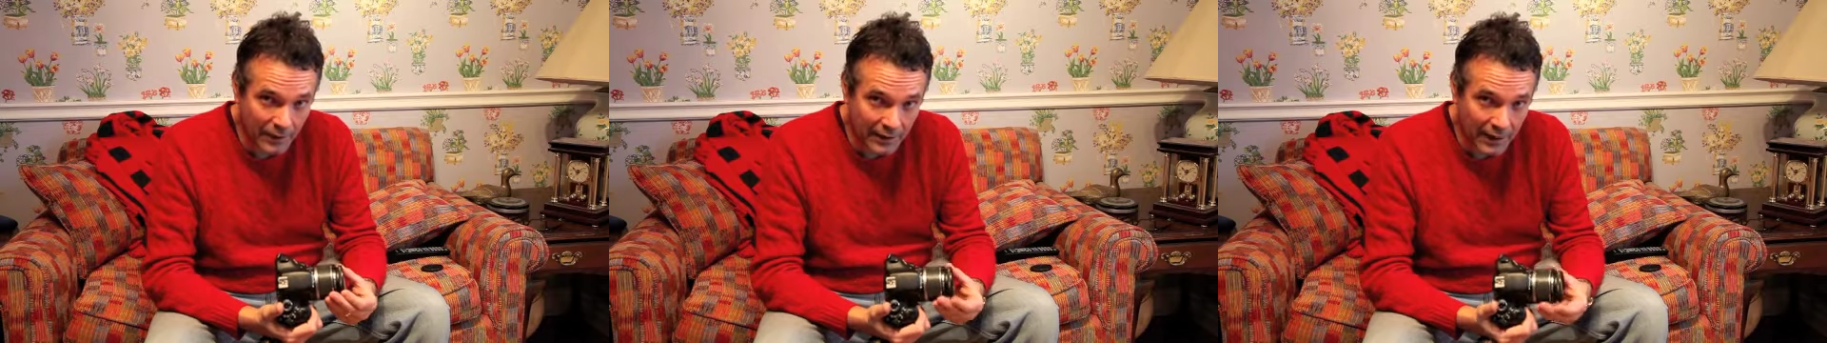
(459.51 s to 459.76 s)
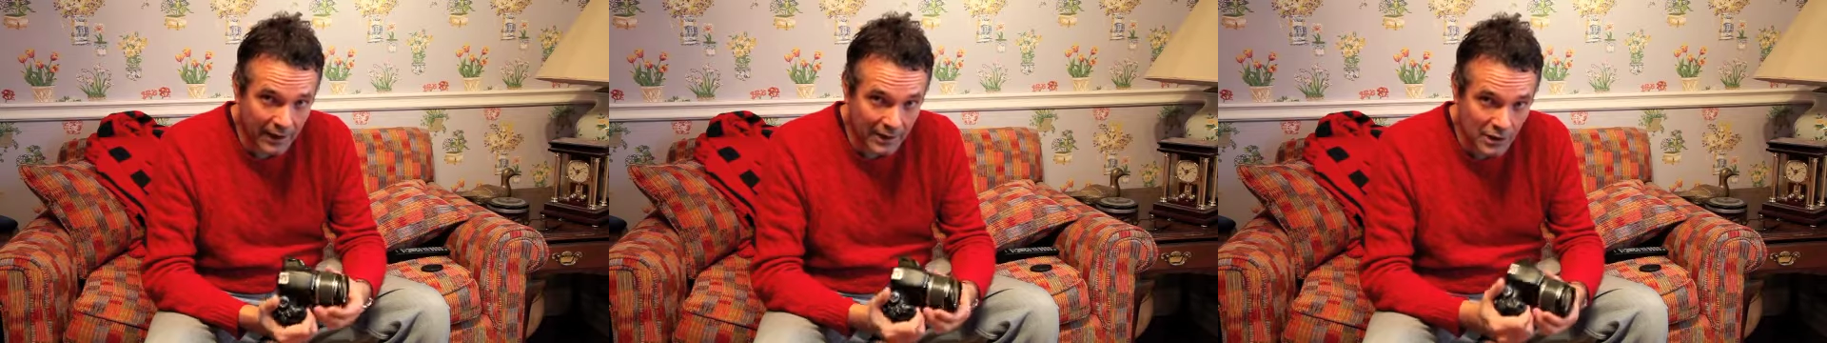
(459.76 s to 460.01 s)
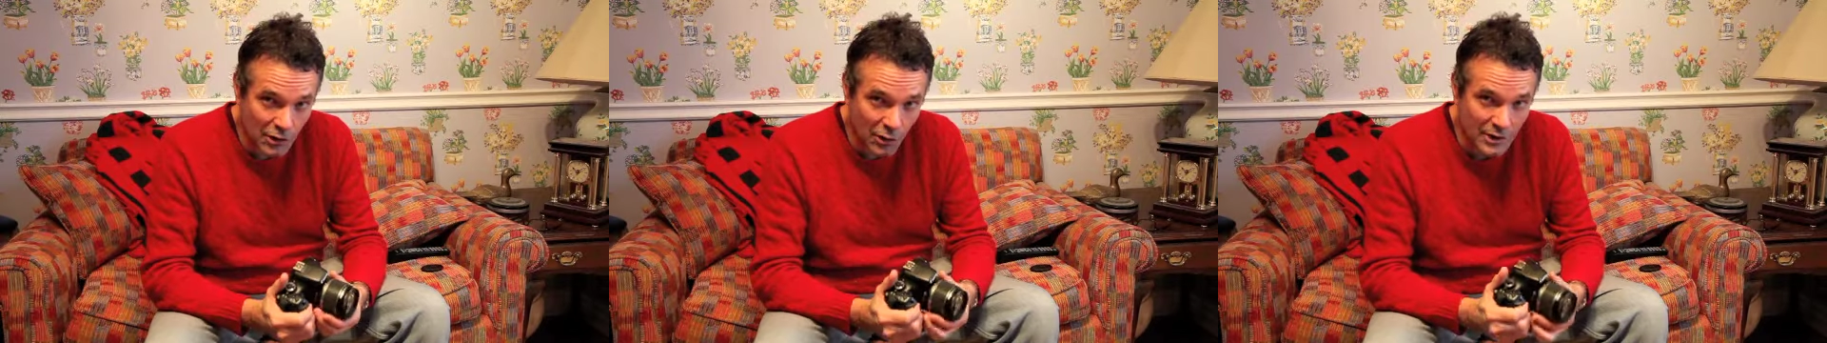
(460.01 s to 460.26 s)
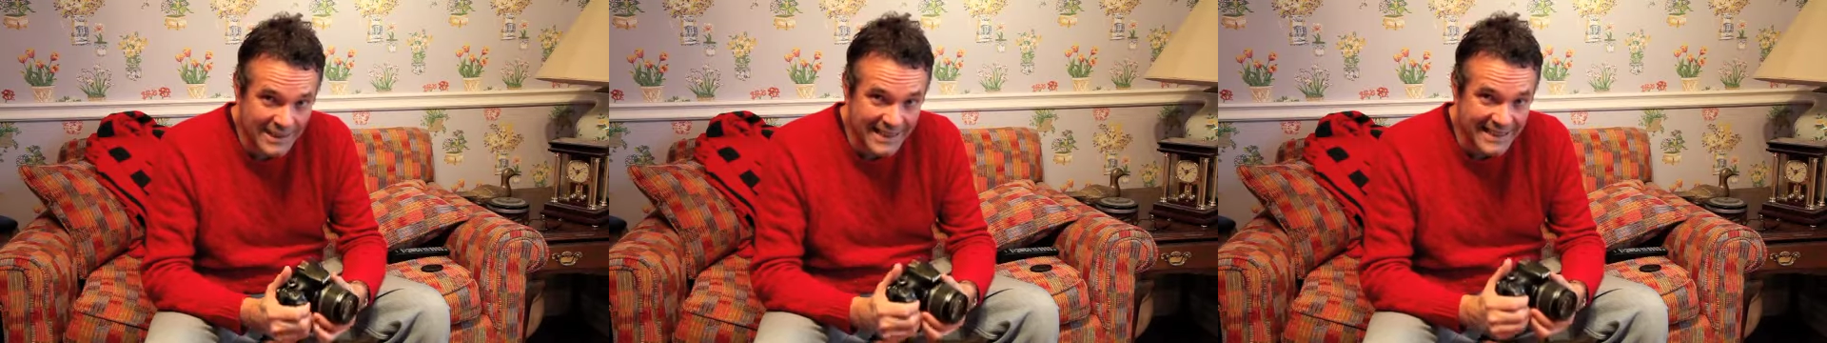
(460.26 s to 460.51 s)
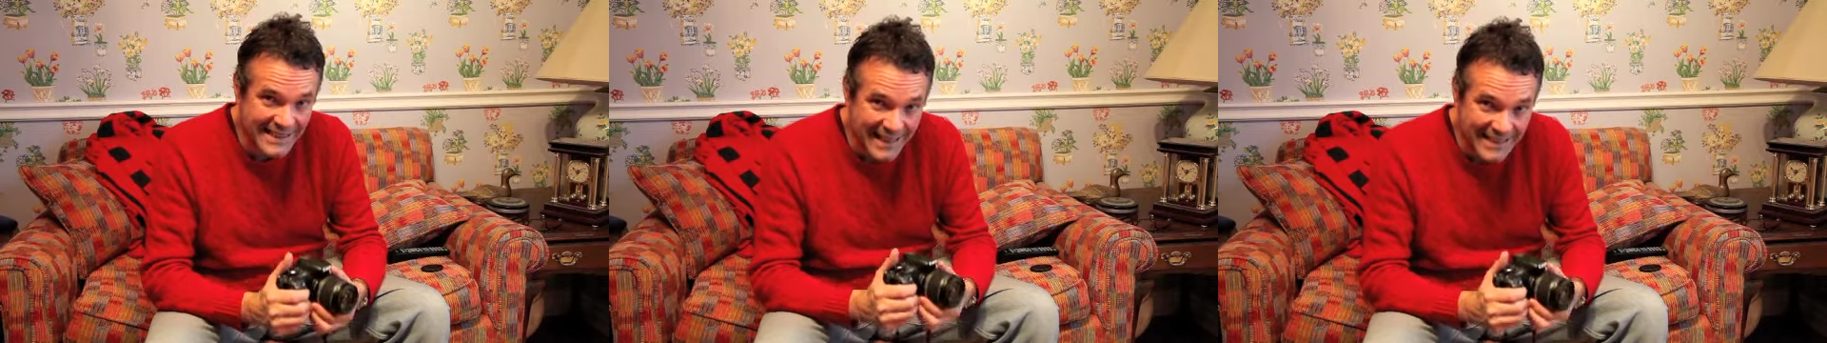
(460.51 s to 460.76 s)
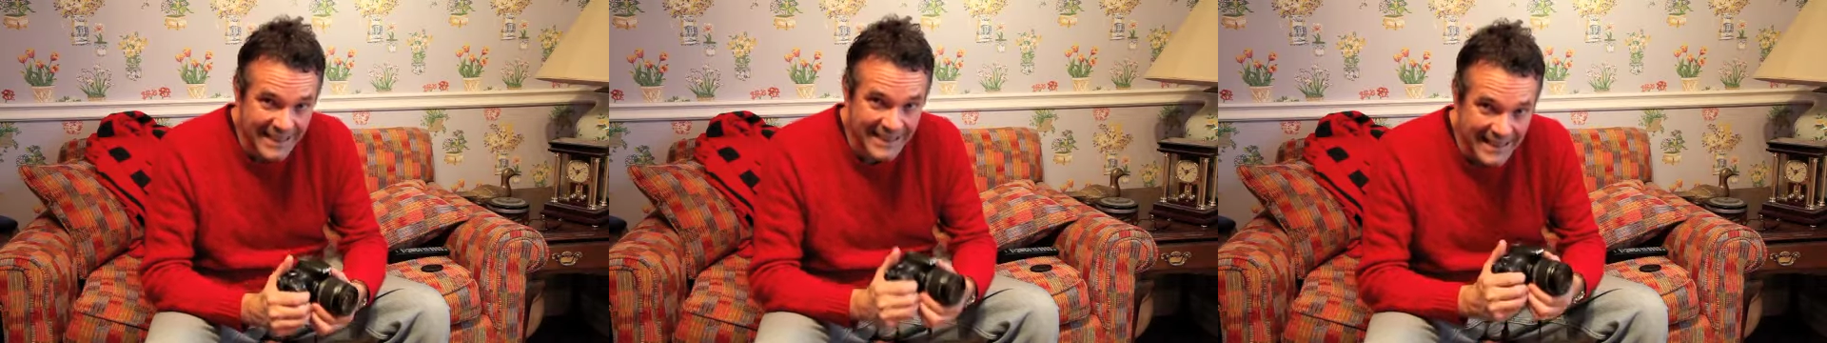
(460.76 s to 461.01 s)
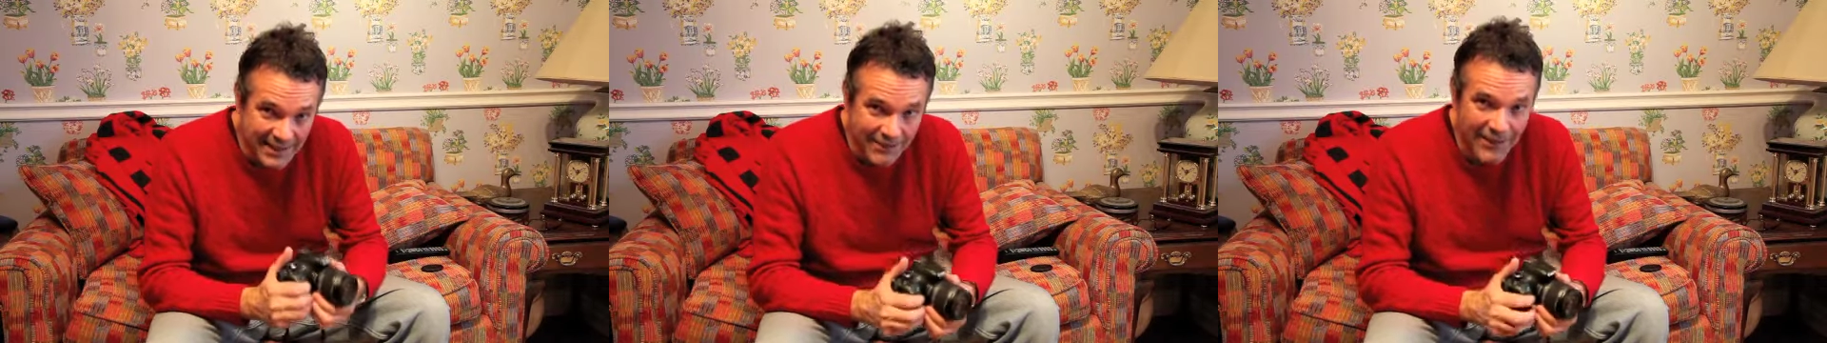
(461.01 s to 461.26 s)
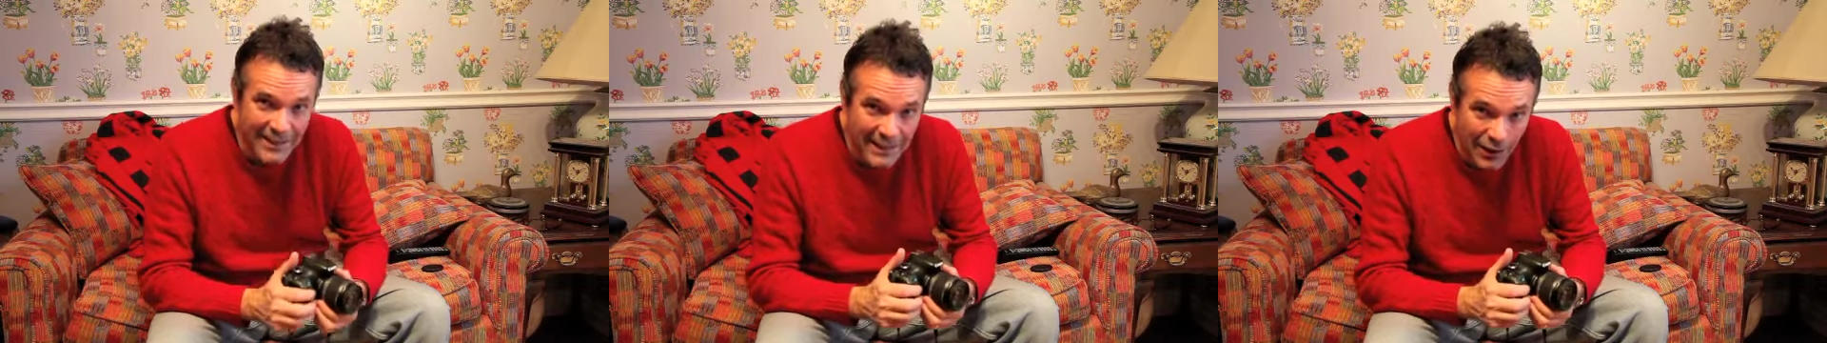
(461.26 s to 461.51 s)
ISO is the
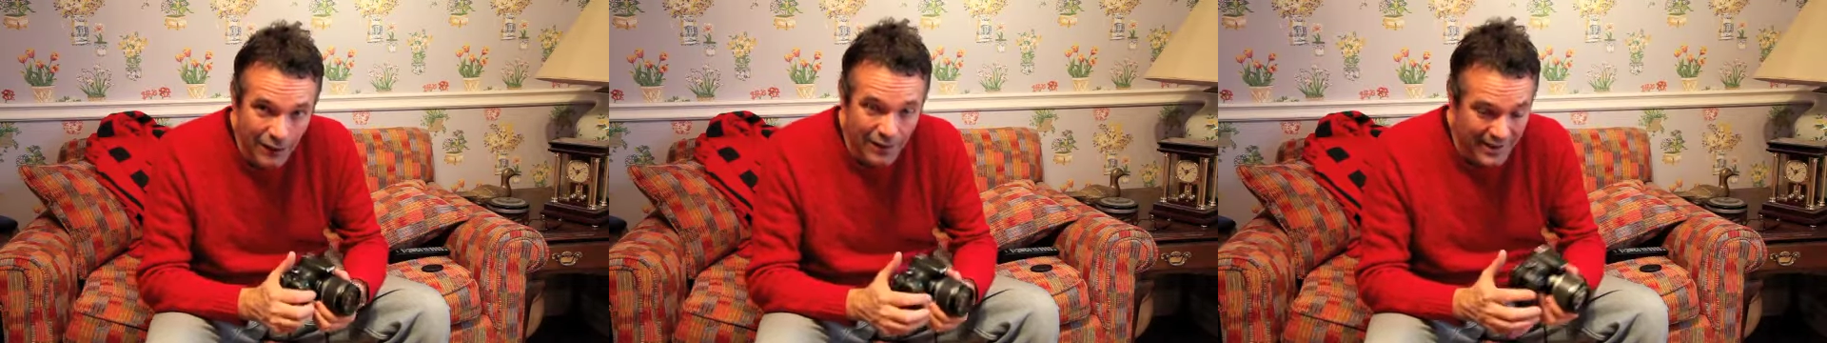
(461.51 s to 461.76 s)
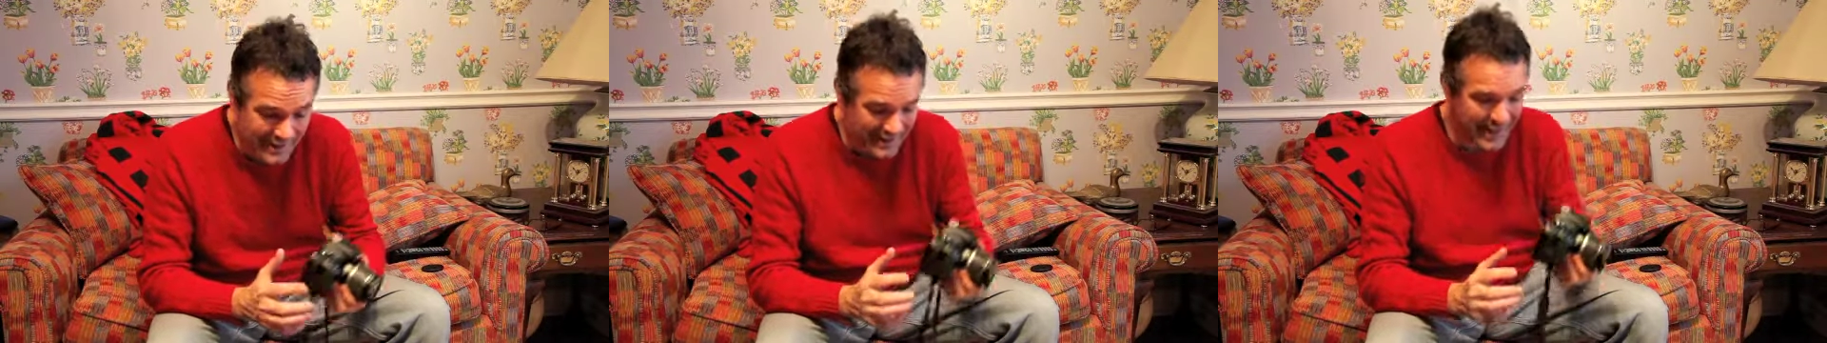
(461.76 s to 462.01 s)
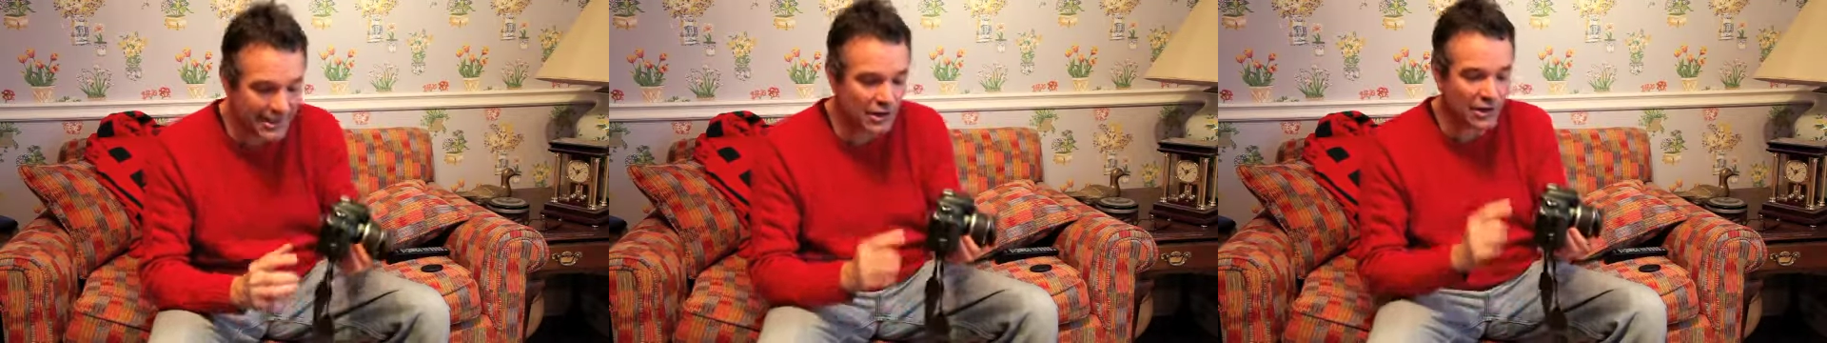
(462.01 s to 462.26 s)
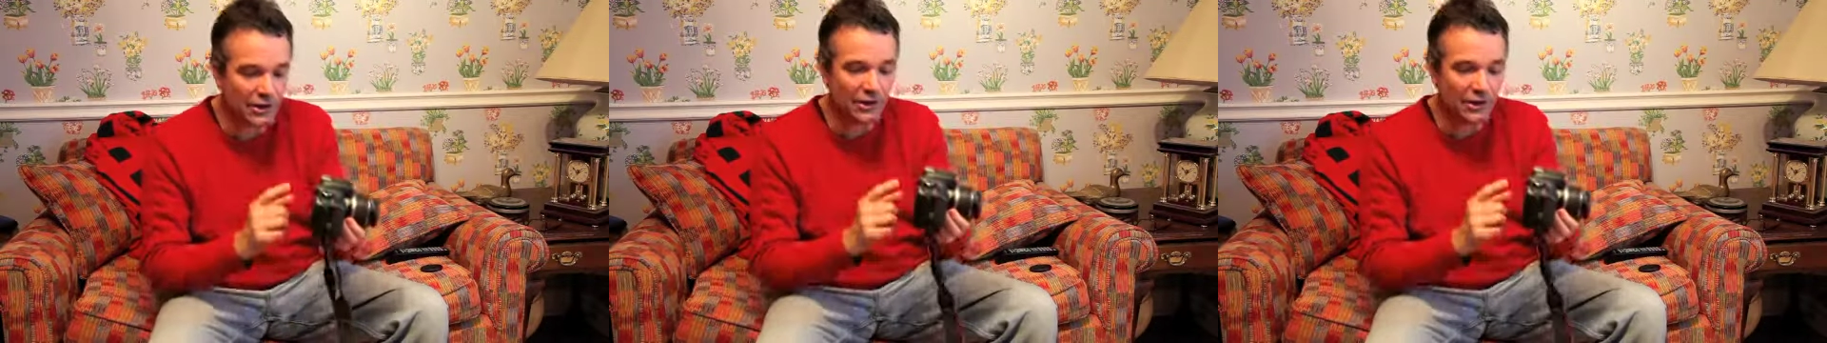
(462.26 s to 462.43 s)
sensitivity of the sensor.